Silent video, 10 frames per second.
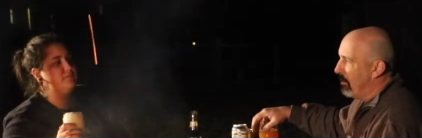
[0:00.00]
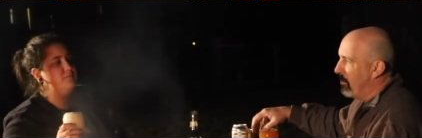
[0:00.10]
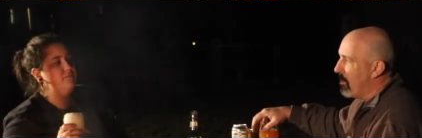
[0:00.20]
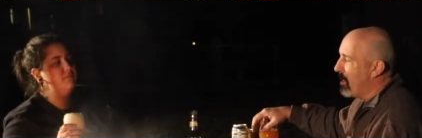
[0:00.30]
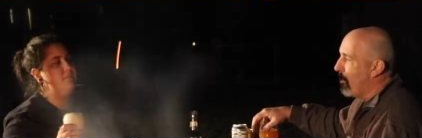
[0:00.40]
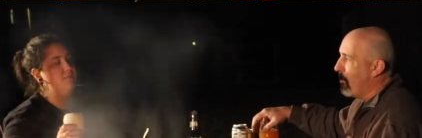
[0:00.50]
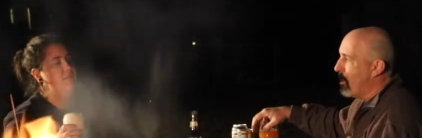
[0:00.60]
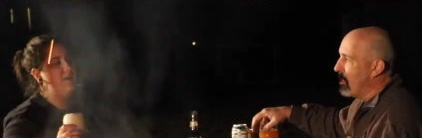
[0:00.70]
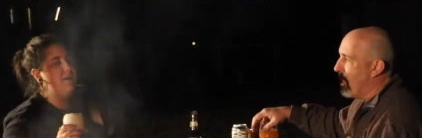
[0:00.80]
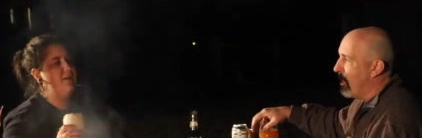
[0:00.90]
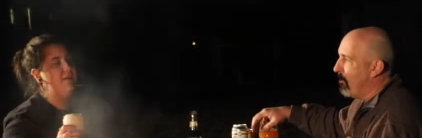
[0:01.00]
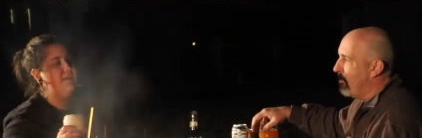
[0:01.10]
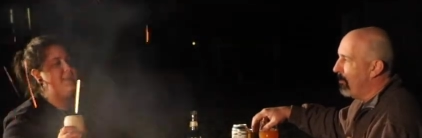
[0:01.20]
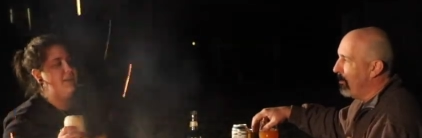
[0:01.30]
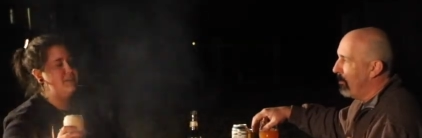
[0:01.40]
Speaker 1: Remember that one time?
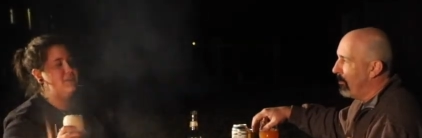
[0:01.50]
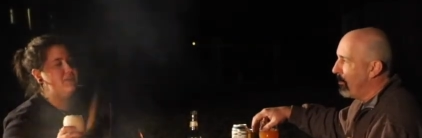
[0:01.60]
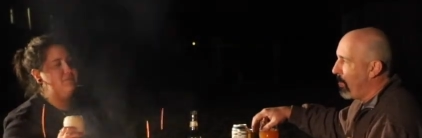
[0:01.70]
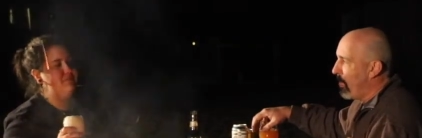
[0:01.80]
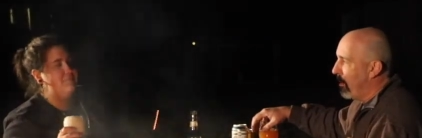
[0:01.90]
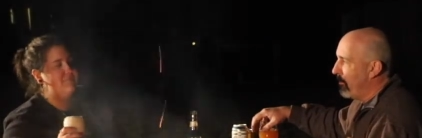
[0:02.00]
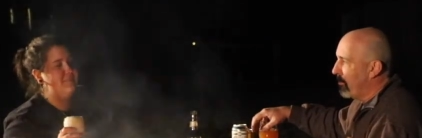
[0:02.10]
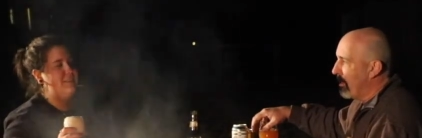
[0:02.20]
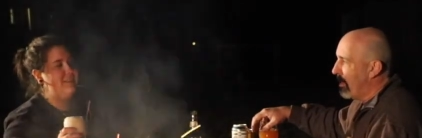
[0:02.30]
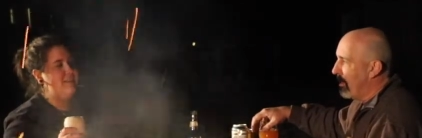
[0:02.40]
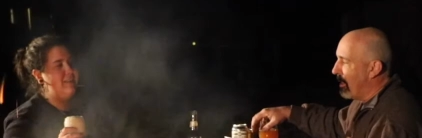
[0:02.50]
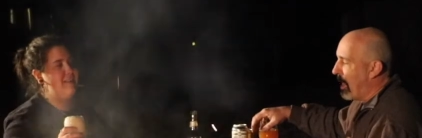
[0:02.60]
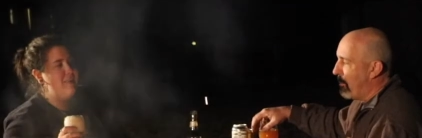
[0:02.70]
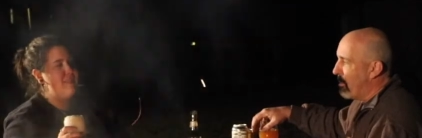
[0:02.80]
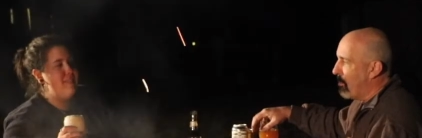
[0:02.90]
Speaker 2: I do.
Speaker 1: That
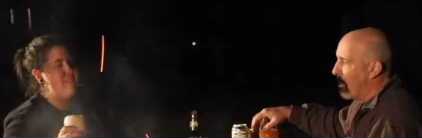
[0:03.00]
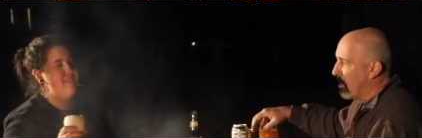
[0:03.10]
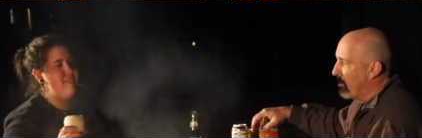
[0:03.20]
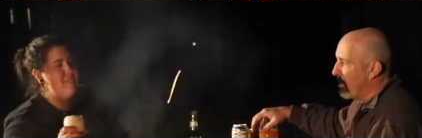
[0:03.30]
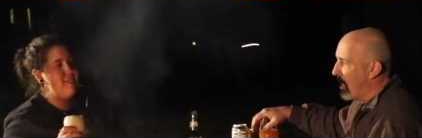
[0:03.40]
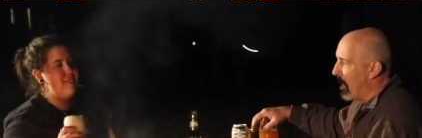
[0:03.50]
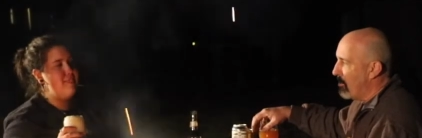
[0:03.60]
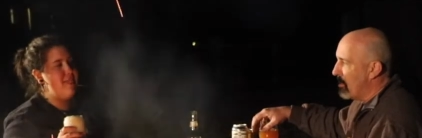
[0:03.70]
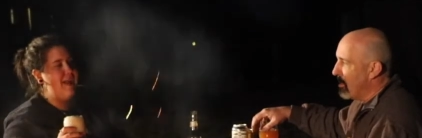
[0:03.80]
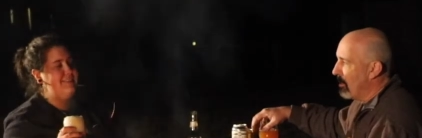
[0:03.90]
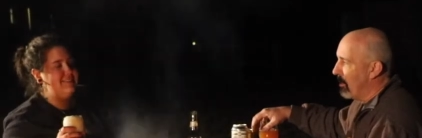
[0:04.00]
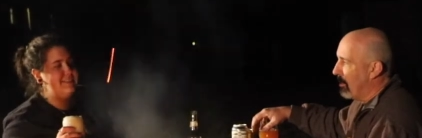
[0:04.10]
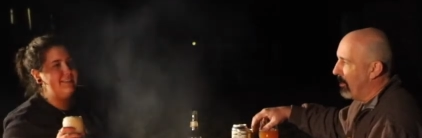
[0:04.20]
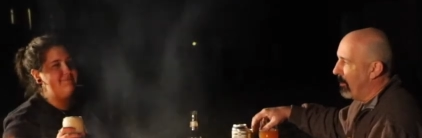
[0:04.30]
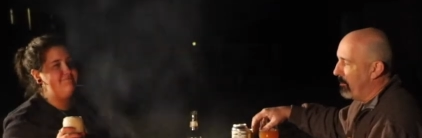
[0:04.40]
happened multiple times. It
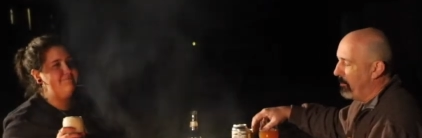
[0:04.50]
did.